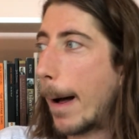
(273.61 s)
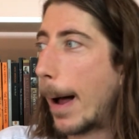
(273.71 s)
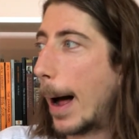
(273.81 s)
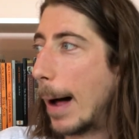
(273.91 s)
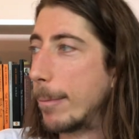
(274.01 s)

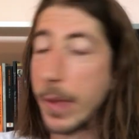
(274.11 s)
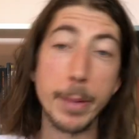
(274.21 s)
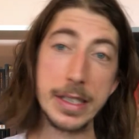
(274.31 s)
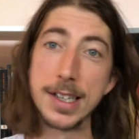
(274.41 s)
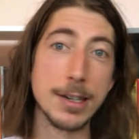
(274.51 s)
I'm
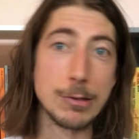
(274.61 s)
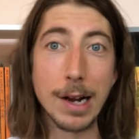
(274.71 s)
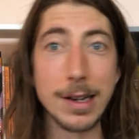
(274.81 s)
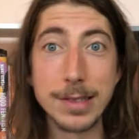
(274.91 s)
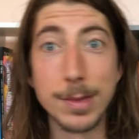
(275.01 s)
excited to
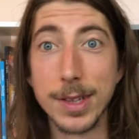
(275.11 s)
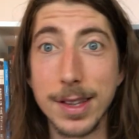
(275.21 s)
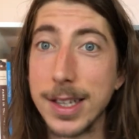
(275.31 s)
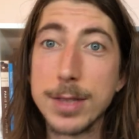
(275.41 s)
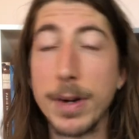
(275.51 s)
try out some of the
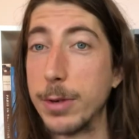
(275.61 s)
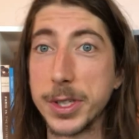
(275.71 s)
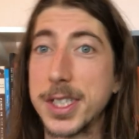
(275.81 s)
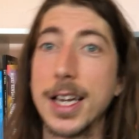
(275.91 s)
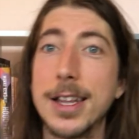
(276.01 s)
things, but I
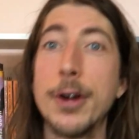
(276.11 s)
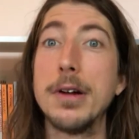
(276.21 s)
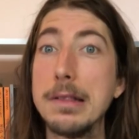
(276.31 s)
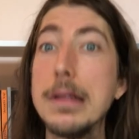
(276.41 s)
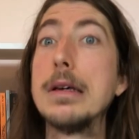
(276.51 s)
will say they are
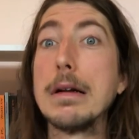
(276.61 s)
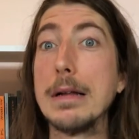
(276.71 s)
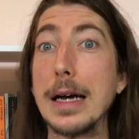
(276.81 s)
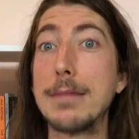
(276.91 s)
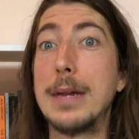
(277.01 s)
a
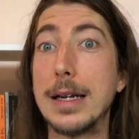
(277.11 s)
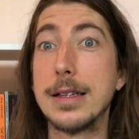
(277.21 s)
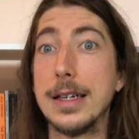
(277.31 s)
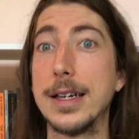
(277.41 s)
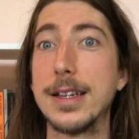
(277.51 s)
little out of my
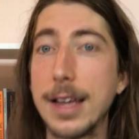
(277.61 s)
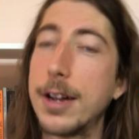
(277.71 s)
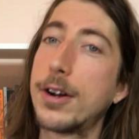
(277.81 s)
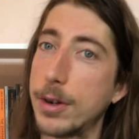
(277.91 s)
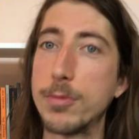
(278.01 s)
league. They
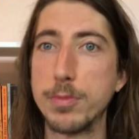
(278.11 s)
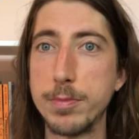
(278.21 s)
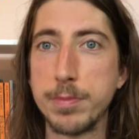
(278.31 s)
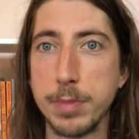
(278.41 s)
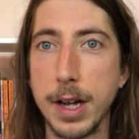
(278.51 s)
are
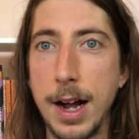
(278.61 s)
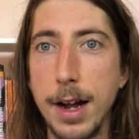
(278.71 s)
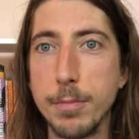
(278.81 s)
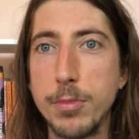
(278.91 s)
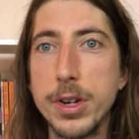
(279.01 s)

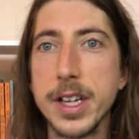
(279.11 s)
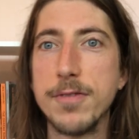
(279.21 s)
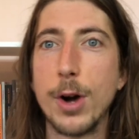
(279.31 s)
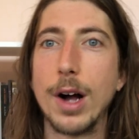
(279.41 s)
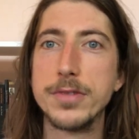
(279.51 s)
really
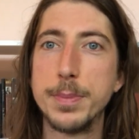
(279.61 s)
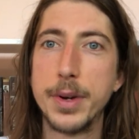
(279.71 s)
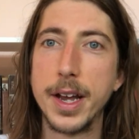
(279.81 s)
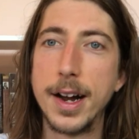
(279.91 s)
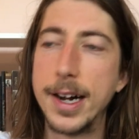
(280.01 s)
involved.
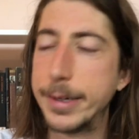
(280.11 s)
But